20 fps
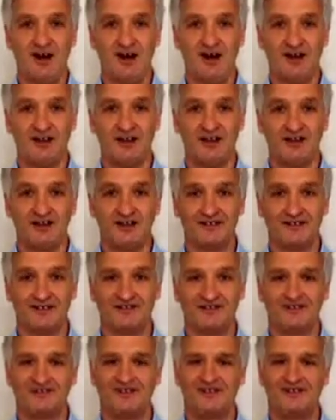Hi,
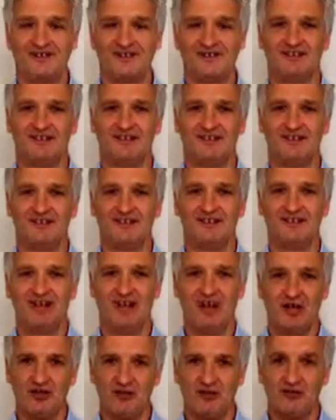
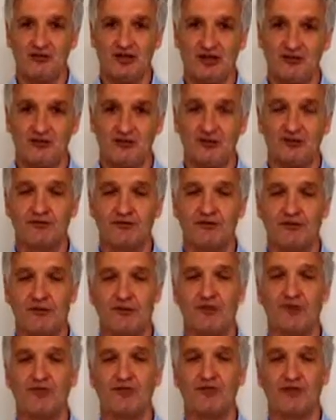are you suffering
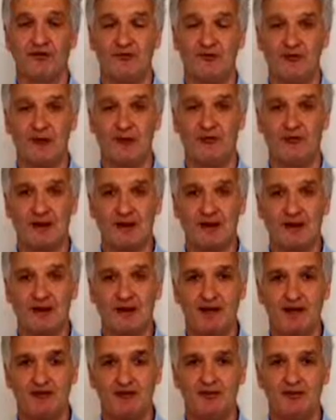from severe back
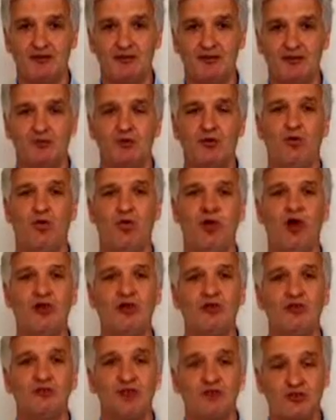pain, or are
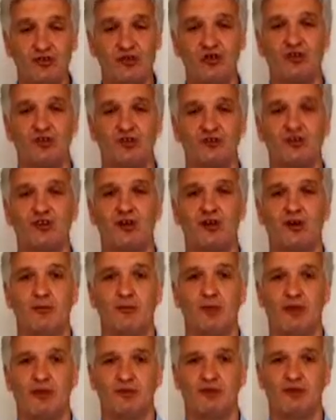you concerned
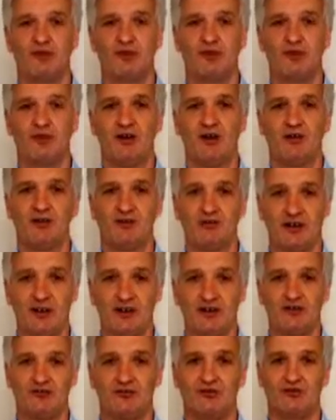about a
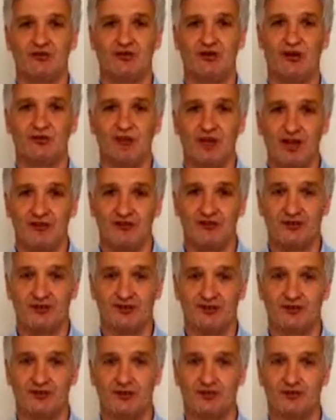friend or
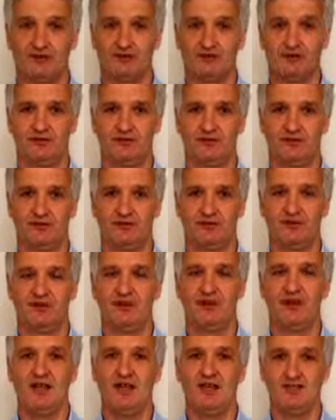relative?
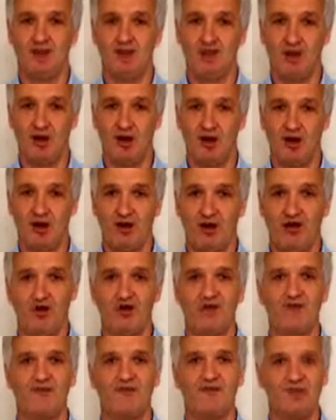If you are,
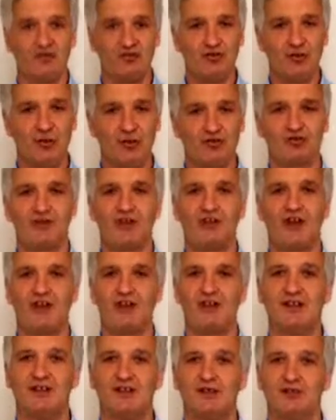then this talk
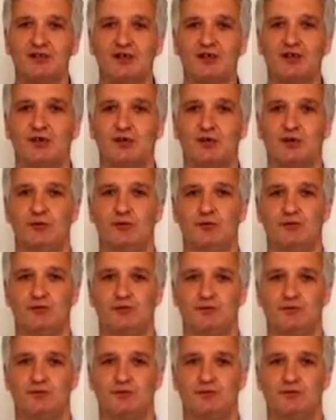today is for you.